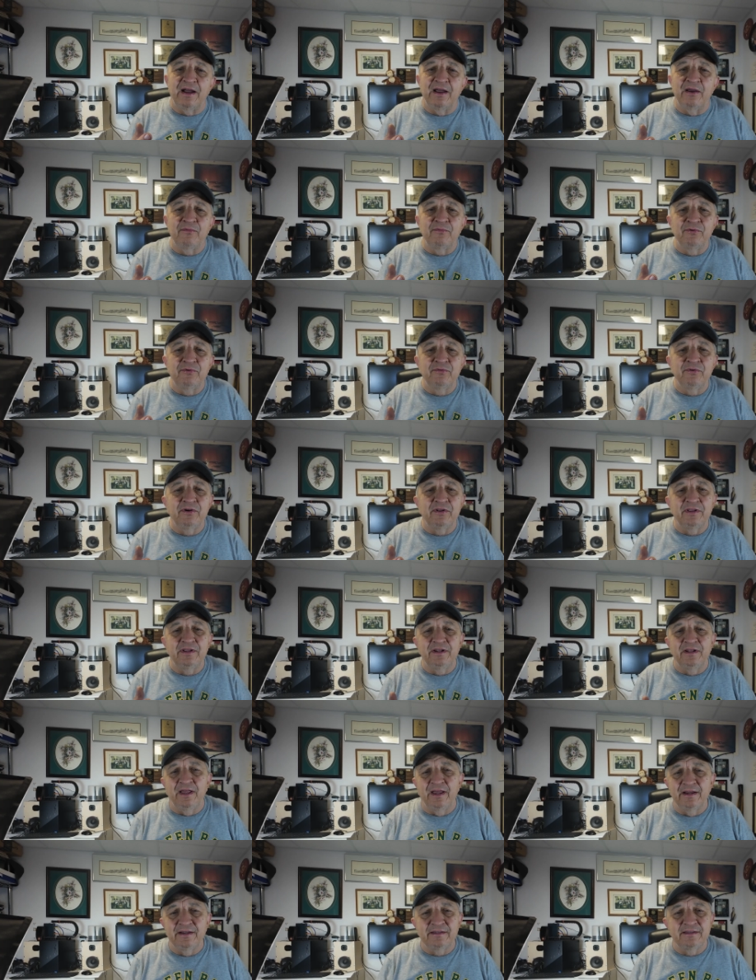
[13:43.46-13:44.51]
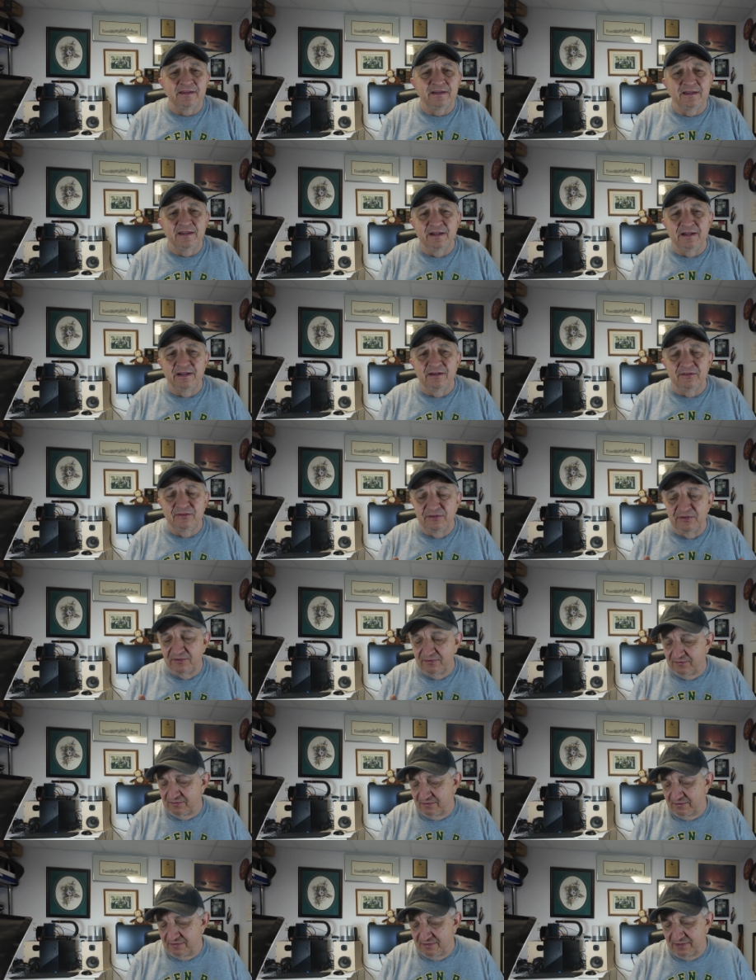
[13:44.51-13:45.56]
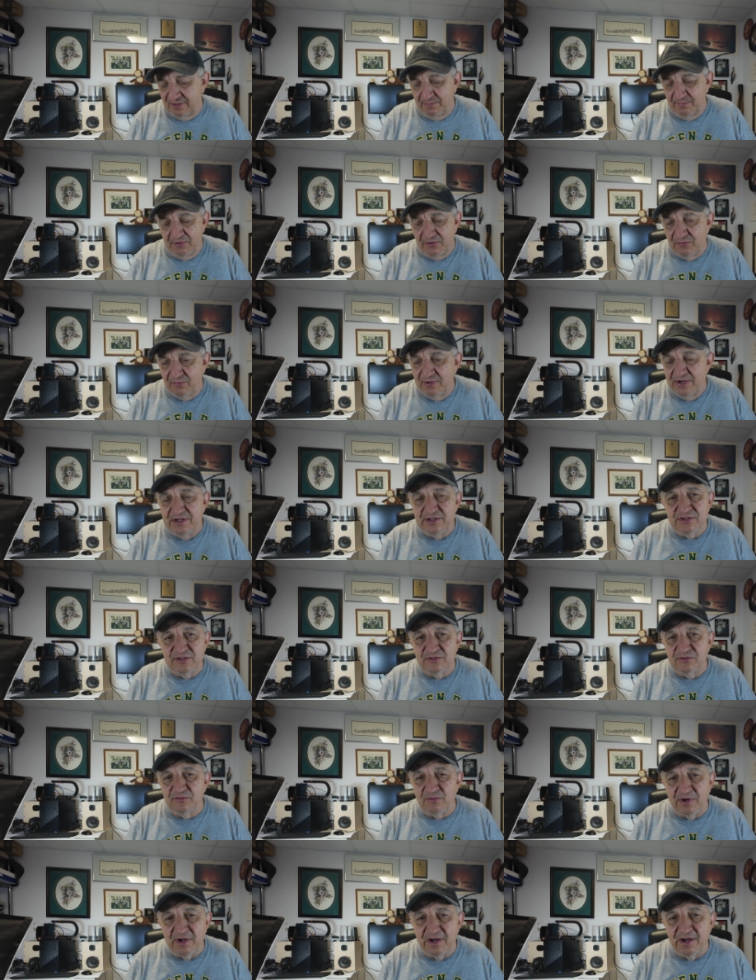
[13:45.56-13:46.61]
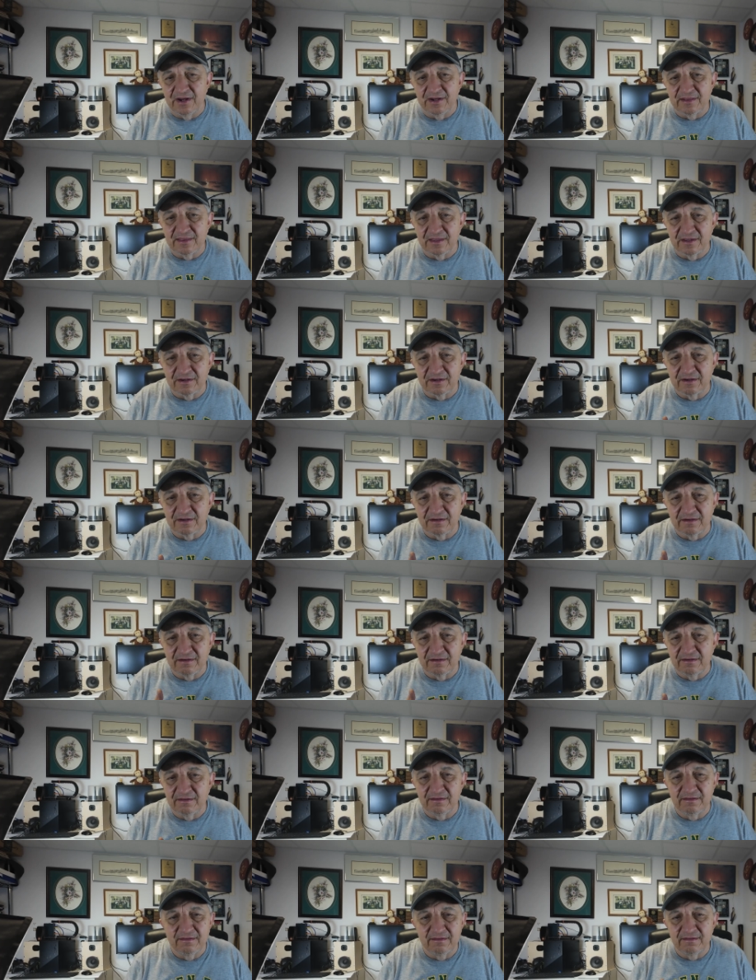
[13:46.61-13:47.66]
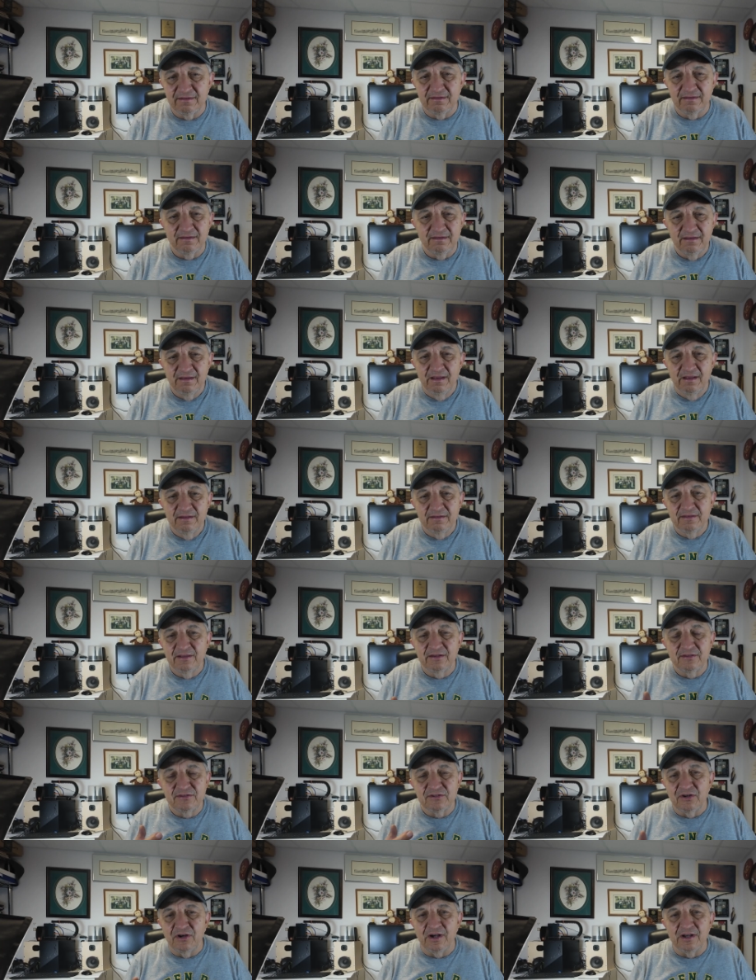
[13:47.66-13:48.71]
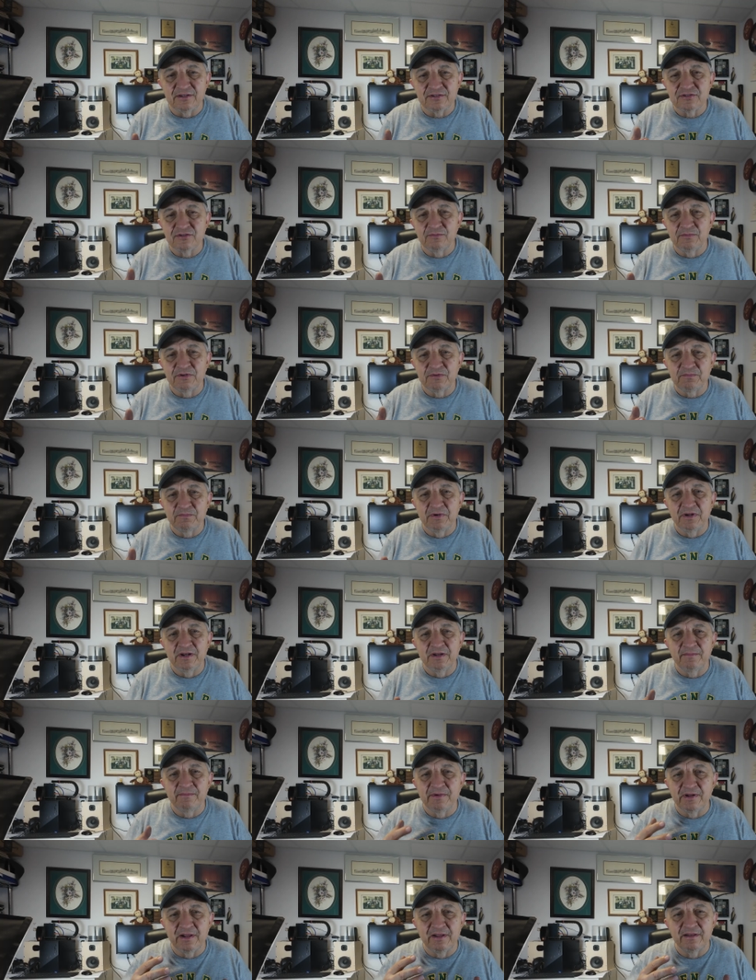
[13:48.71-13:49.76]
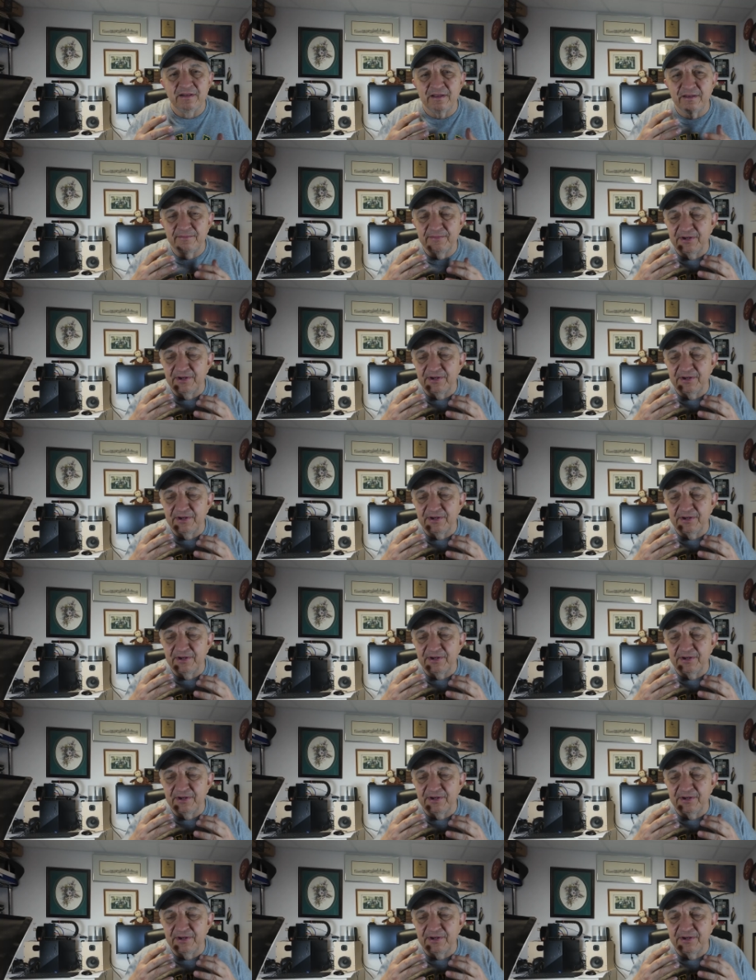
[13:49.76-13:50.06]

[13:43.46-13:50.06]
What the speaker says: would really like to get into some of the reasons why I think costs so much money, but